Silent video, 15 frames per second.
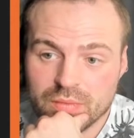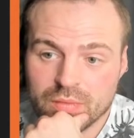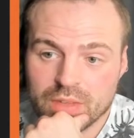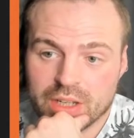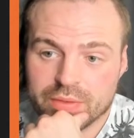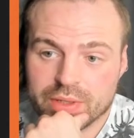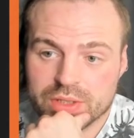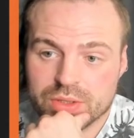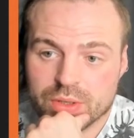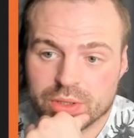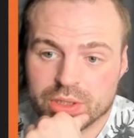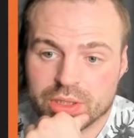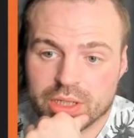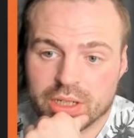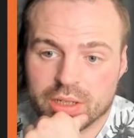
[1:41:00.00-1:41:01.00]
If I turn it
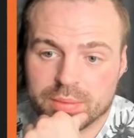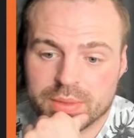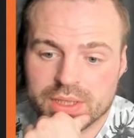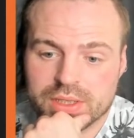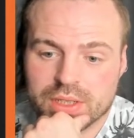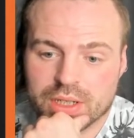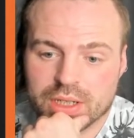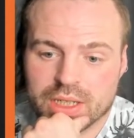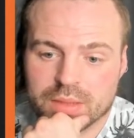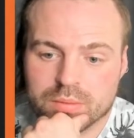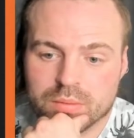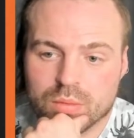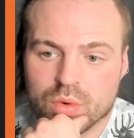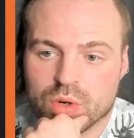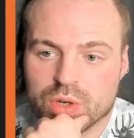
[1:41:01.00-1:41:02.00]
up, it's gonna get
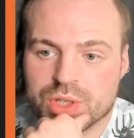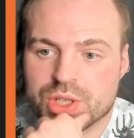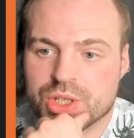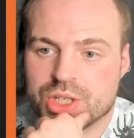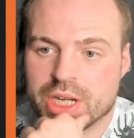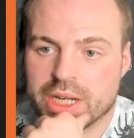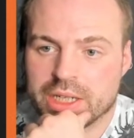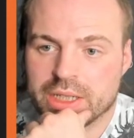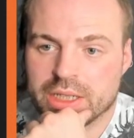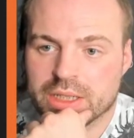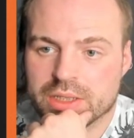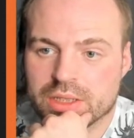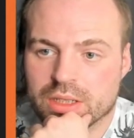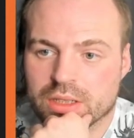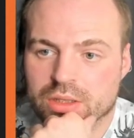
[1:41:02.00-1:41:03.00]
more shady, it's
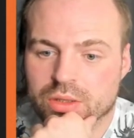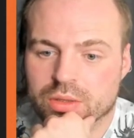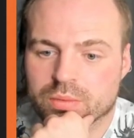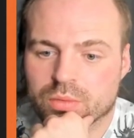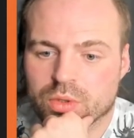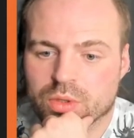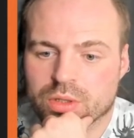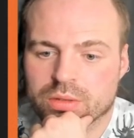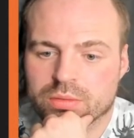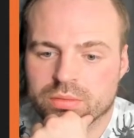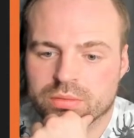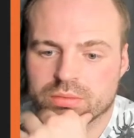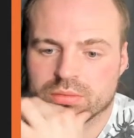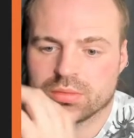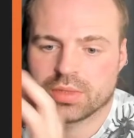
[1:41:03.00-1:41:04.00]
gonna look more,
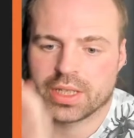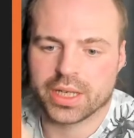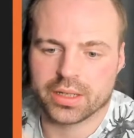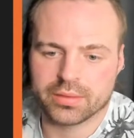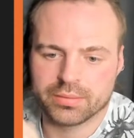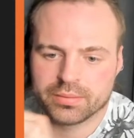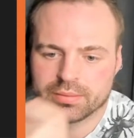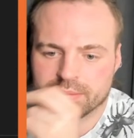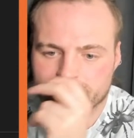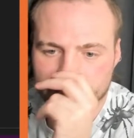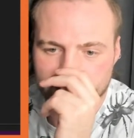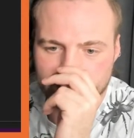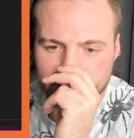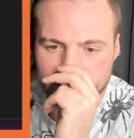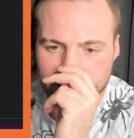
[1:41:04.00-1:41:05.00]
yeah,
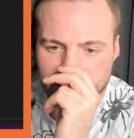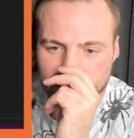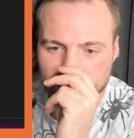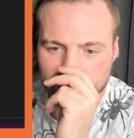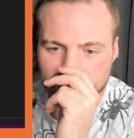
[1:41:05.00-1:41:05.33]
it's gonna look